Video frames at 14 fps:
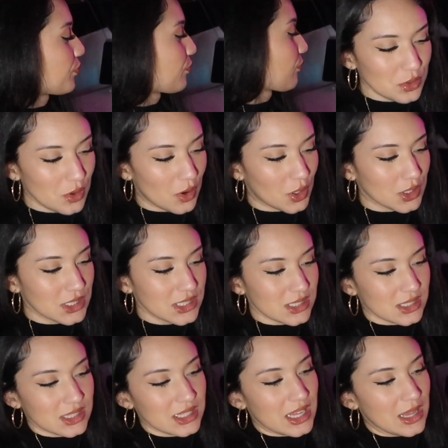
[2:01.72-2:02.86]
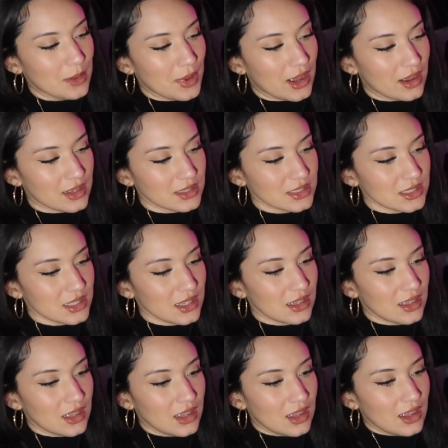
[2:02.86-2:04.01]
Would you call this a ski mask?
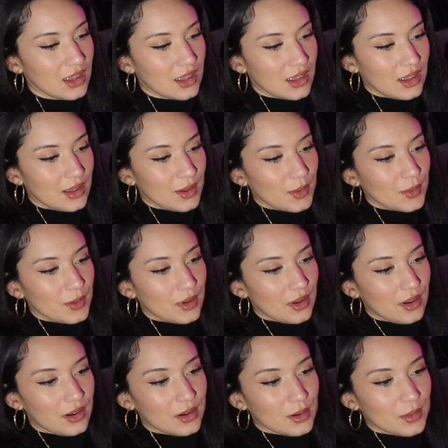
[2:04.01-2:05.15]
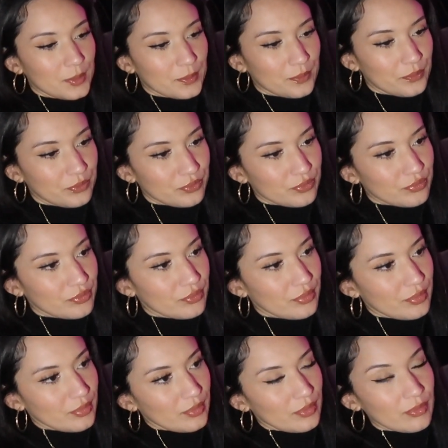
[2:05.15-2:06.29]
I
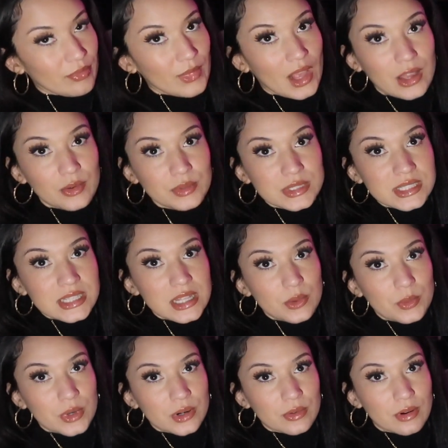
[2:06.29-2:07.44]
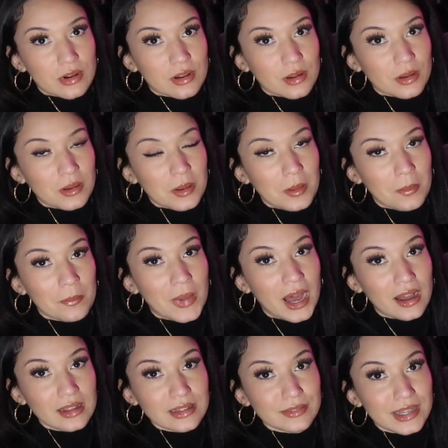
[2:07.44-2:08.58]
don't want to say the word wrong.
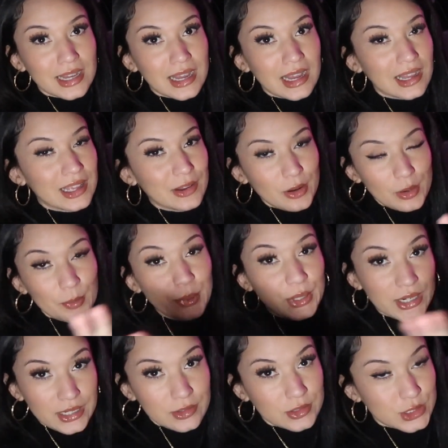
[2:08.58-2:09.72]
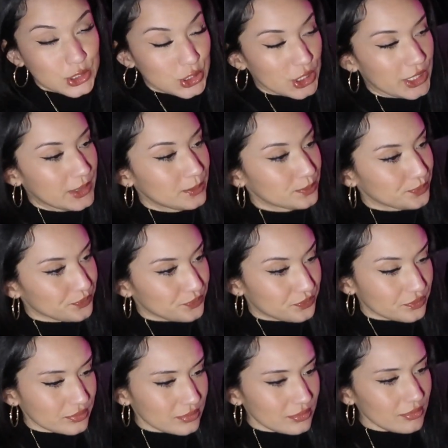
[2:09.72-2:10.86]
Baklava. I'll put it on the screen.
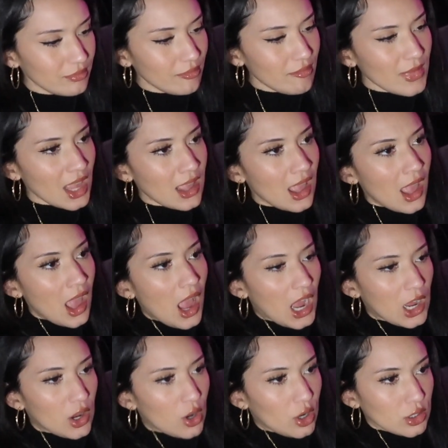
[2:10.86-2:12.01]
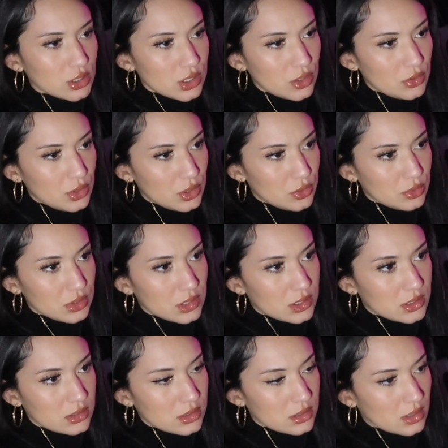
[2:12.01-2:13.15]
I also use
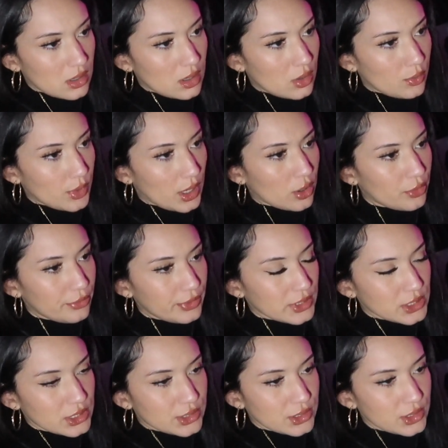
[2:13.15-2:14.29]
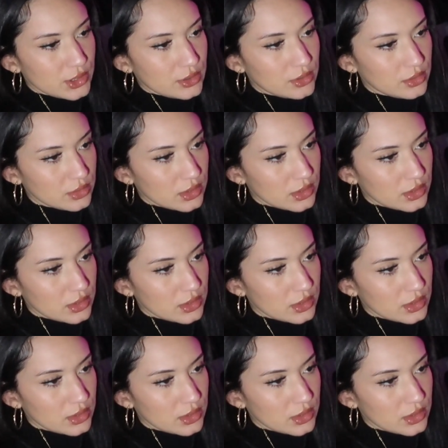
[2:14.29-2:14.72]
this when I go fishing too.